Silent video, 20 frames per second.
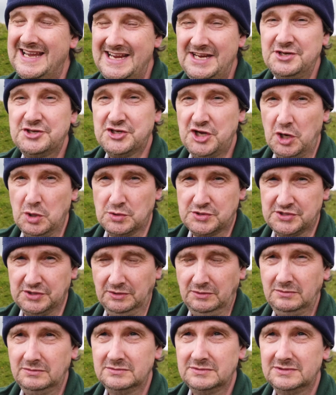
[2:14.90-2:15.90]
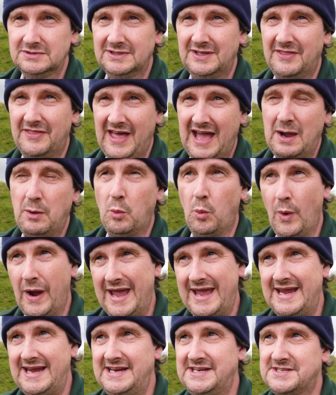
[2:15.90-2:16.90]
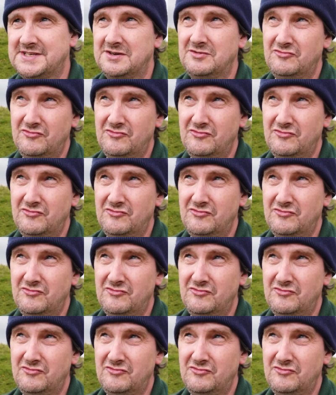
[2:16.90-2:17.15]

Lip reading: In total, that weighed